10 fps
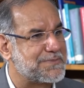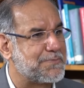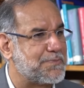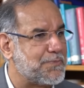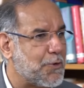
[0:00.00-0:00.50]

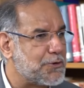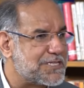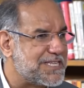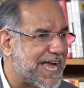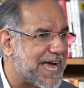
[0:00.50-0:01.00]

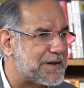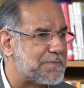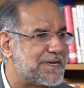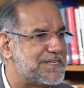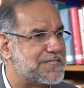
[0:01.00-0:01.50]
both the
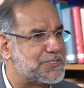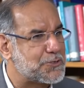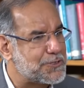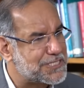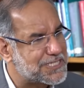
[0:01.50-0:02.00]
Arab and the
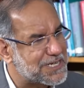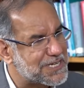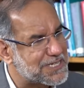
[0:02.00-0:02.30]
Jewish